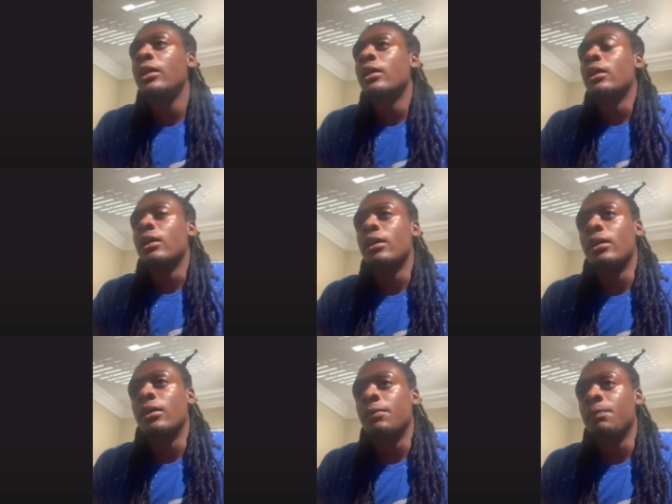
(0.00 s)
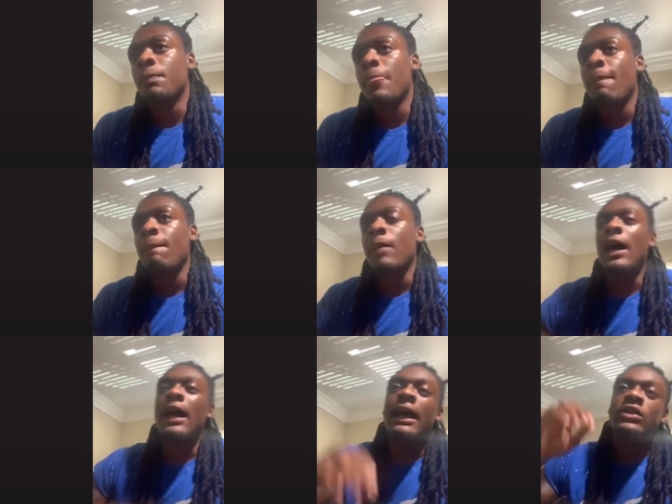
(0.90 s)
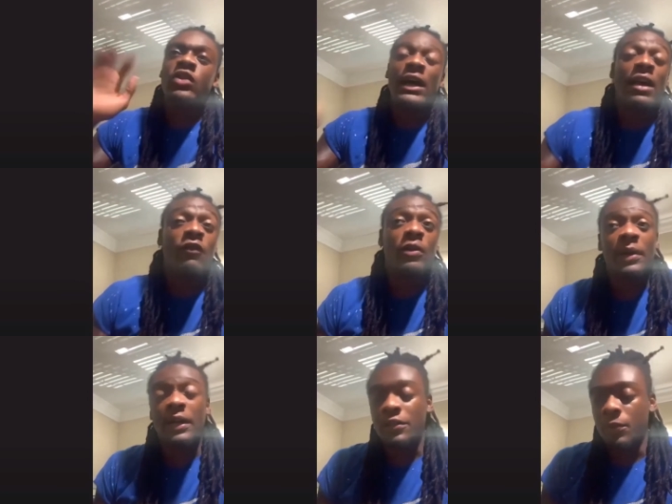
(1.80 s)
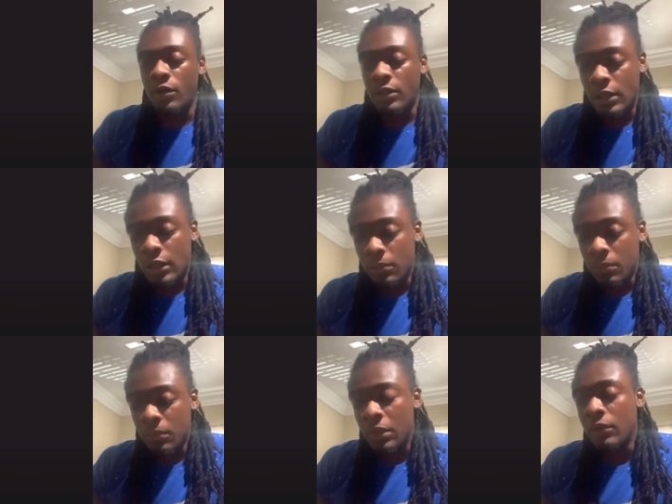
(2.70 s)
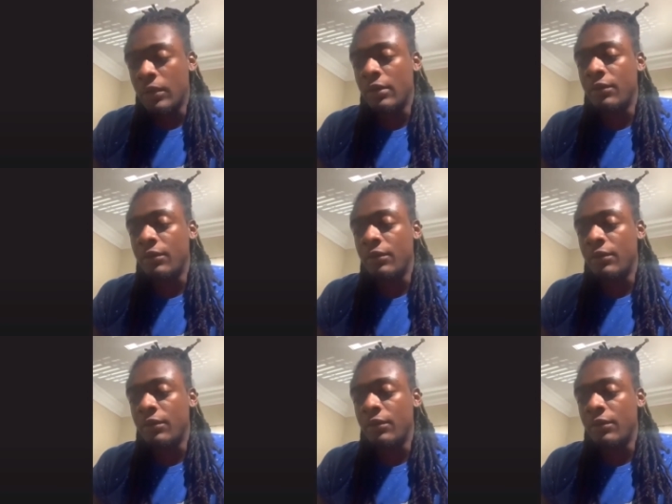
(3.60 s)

I had tried out for the basketball team or whatever,